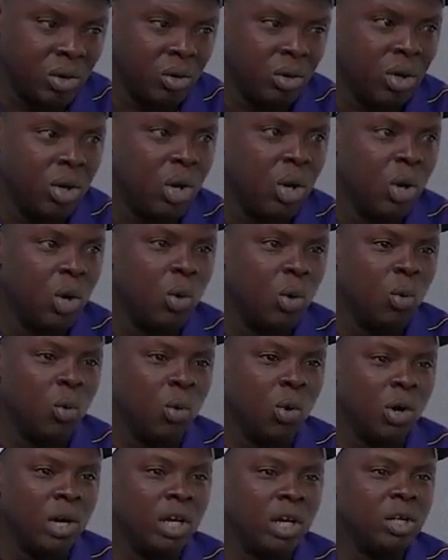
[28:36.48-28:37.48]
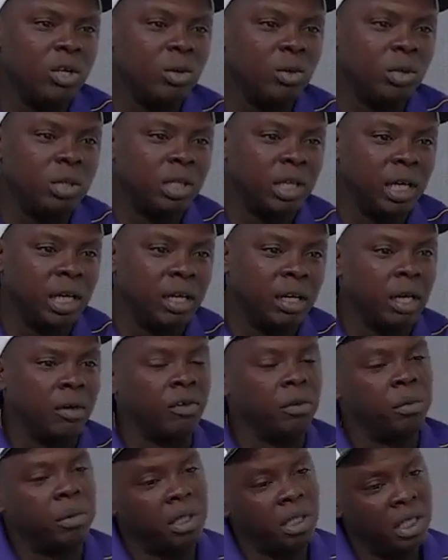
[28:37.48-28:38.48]
what do you think, like, from a
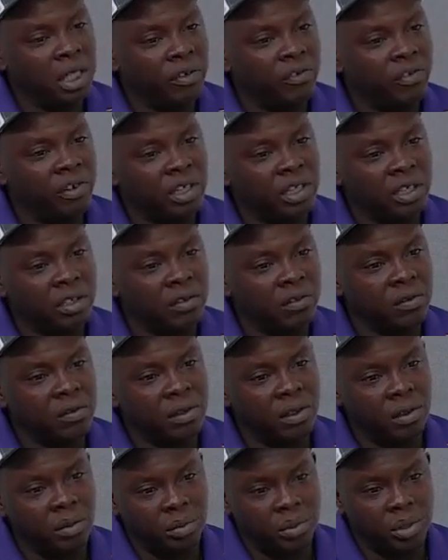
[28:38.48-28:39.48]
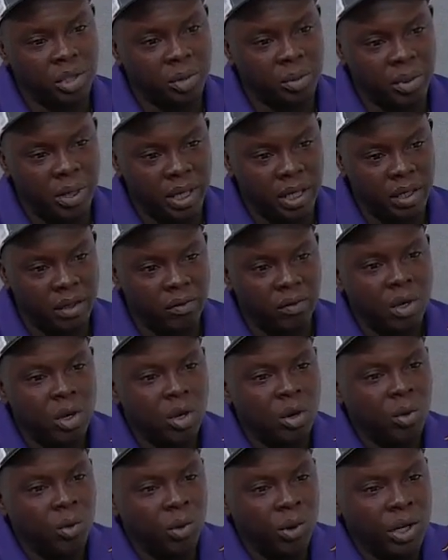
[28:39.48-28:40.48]
defensive perspective, what do
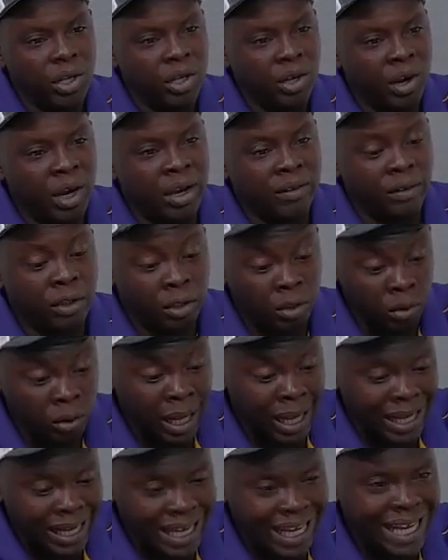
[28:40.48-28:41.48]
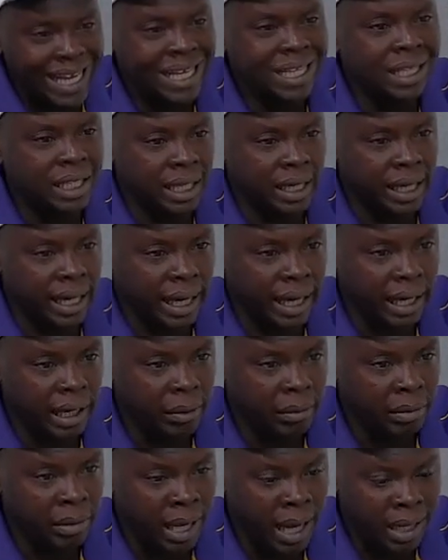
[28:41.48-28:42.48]
y'all have to do, like, in the game,
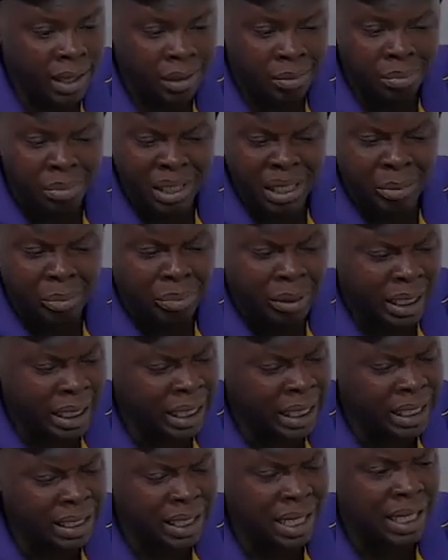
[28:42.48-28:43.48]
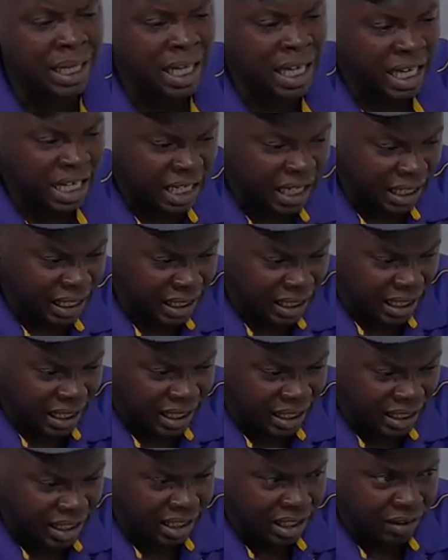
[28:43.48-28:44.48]
not the big plays, not the
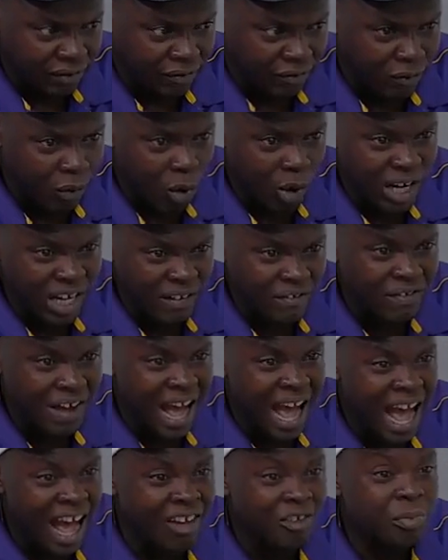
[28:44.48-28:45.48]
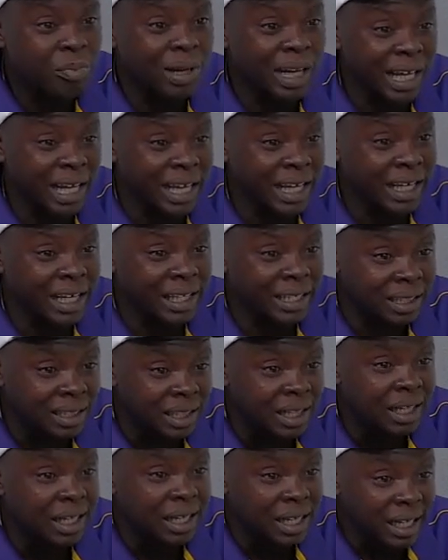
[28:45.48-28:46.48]
45 plays
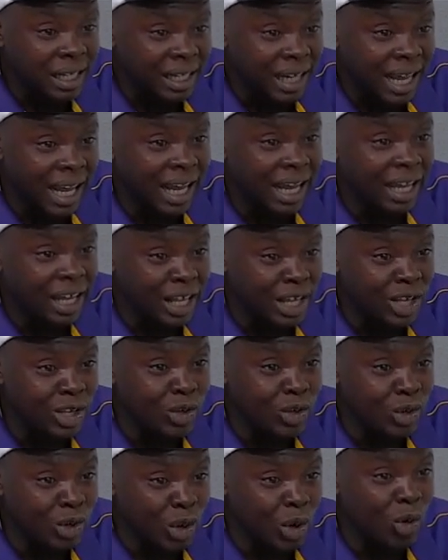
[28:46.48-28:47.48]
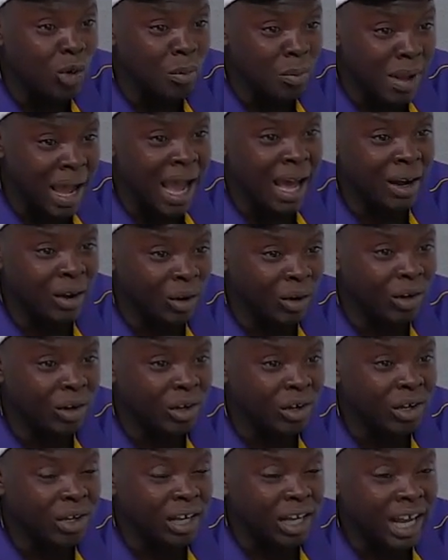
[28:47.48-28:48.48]
that you know matter,
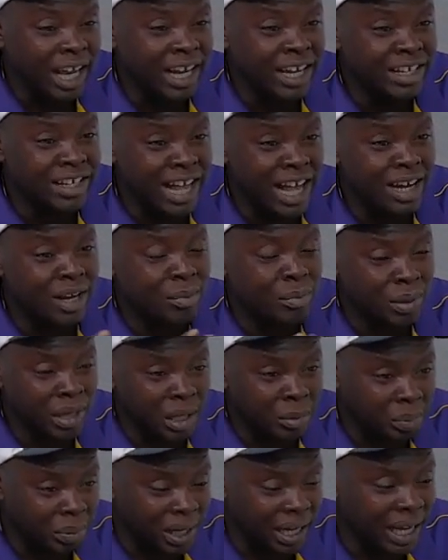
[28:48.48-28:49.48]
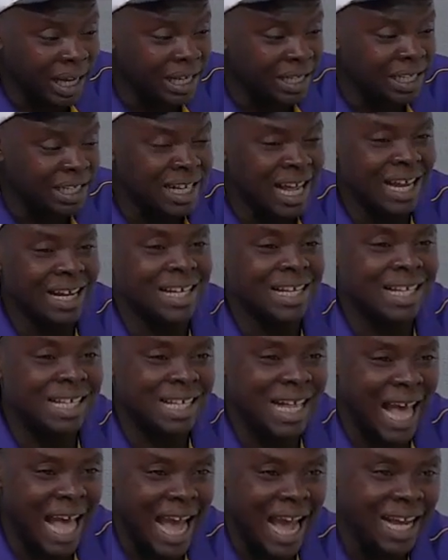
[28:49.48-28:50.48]
and it's not the big plays, it's not the
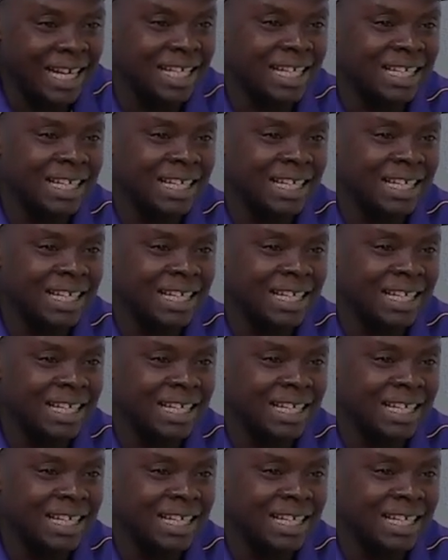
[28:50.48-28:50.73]
sacks, it's not